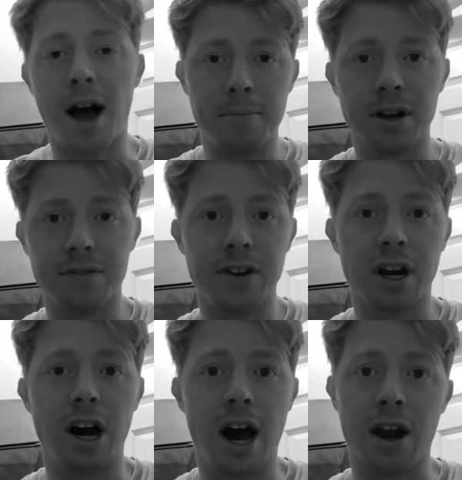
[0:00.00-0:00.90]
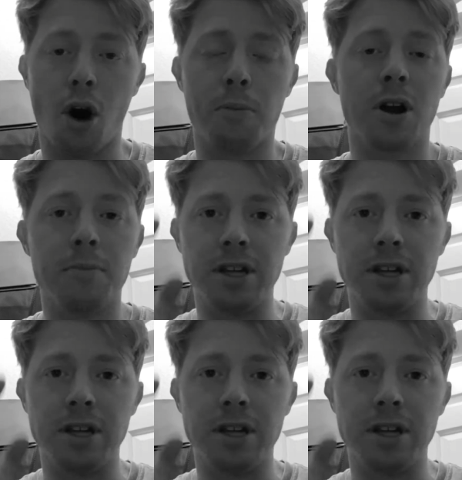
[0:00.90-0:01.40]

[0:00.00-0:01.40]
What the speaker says: I'm here to figure out how to open them and